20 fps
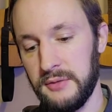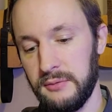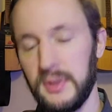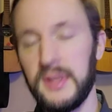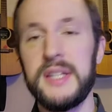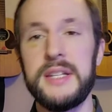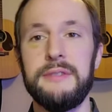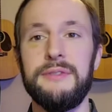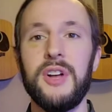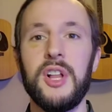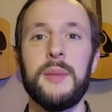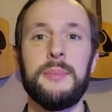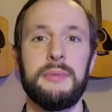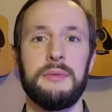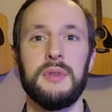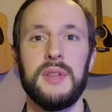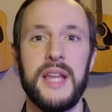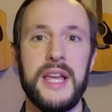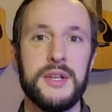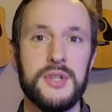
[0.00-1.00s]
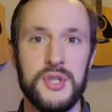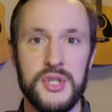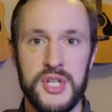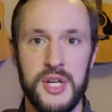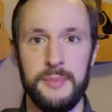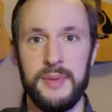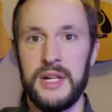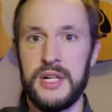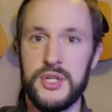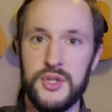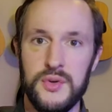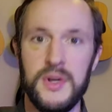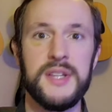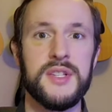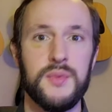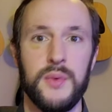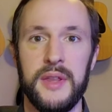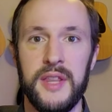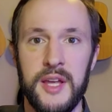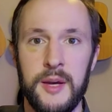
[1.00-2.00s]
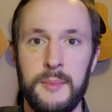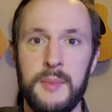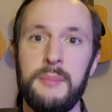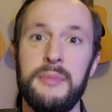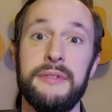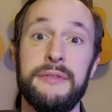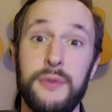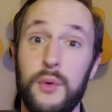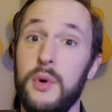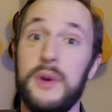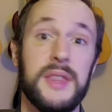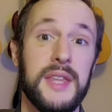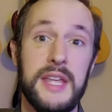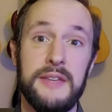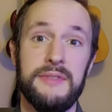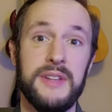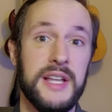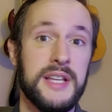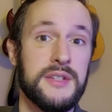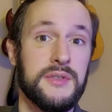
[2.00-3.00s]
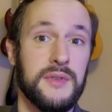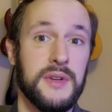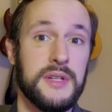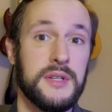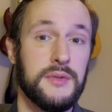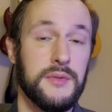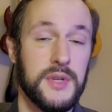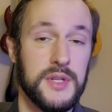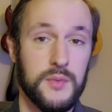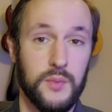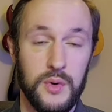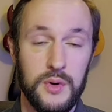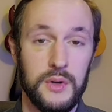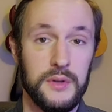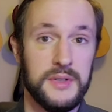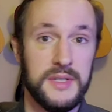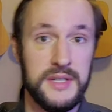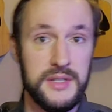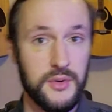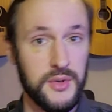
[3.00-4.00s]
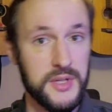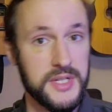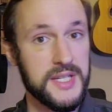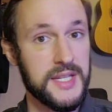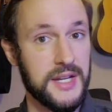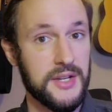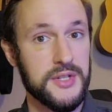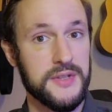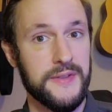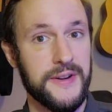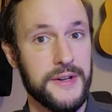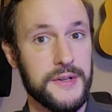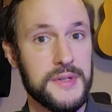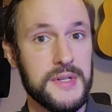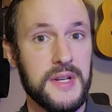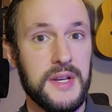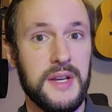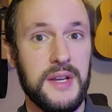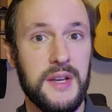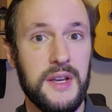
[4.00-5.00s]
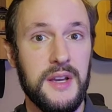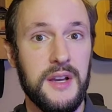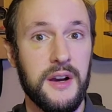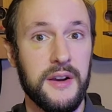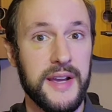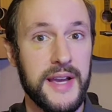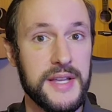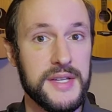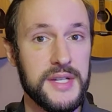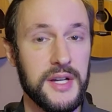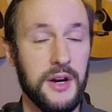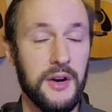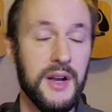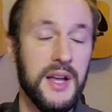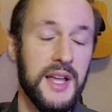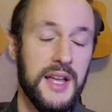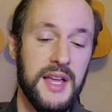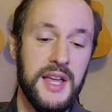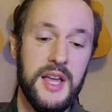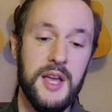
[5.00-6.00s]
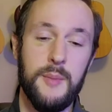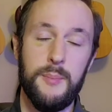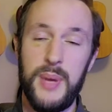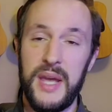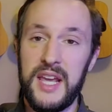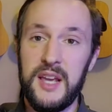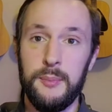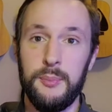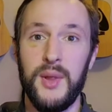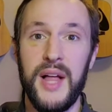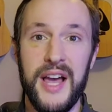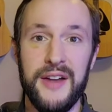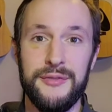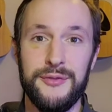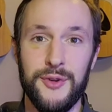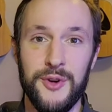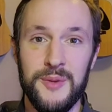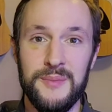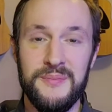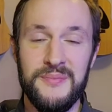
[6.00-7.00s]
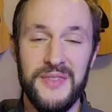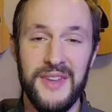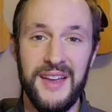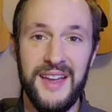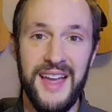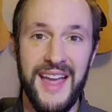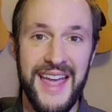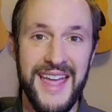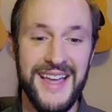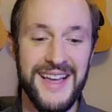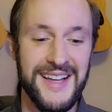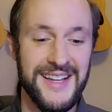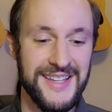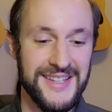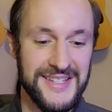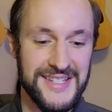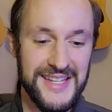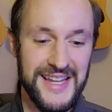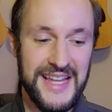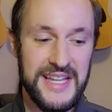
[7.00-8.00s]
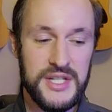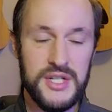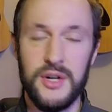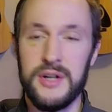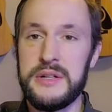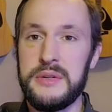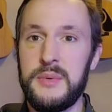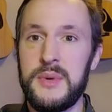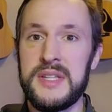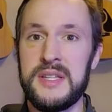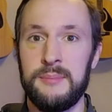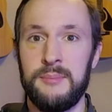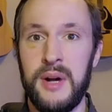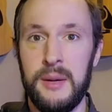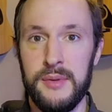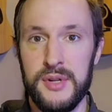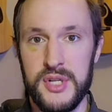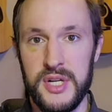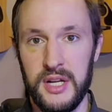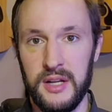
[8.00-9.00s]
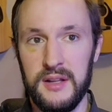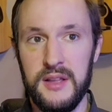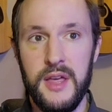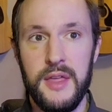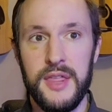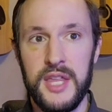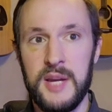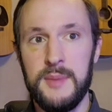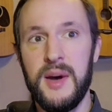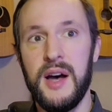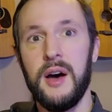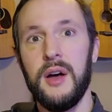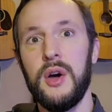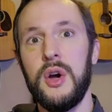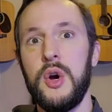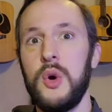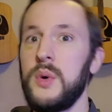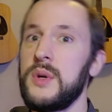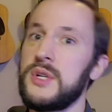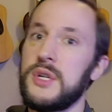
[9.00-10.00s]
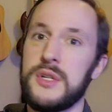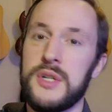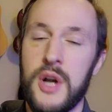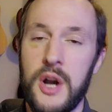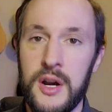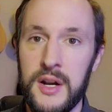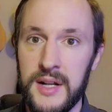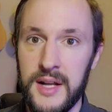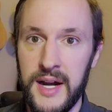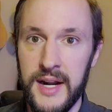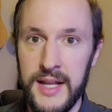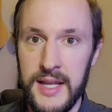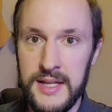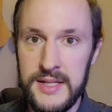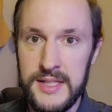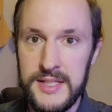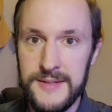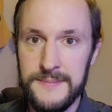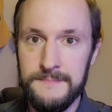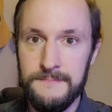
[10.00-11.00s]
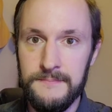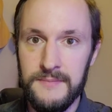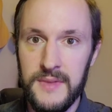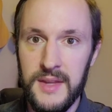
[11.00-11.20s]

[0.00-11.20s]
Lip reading: really develop a relationship and a trust with him before they even enter into his world, into his sales funnels. Okay, so pick a platform and start doing some publishing. Think about who is your target audience